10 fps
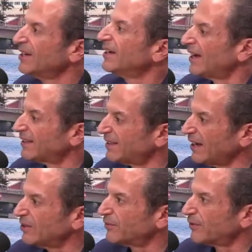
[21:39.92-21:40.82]
And
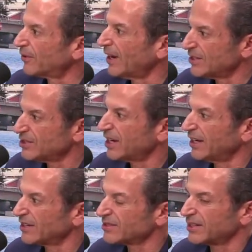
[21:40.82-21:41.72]
thank you for
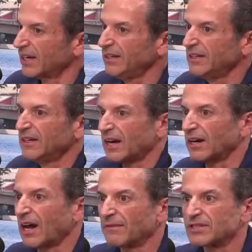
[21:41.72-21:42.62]
educating us today.
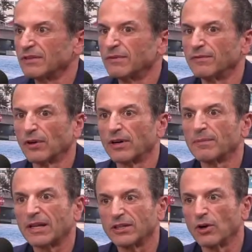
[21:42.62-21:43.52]
And obviously, we've learned
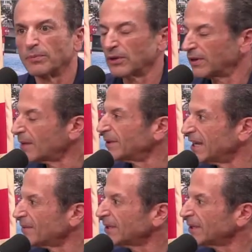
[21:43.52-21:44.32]
about the opioid epidemic,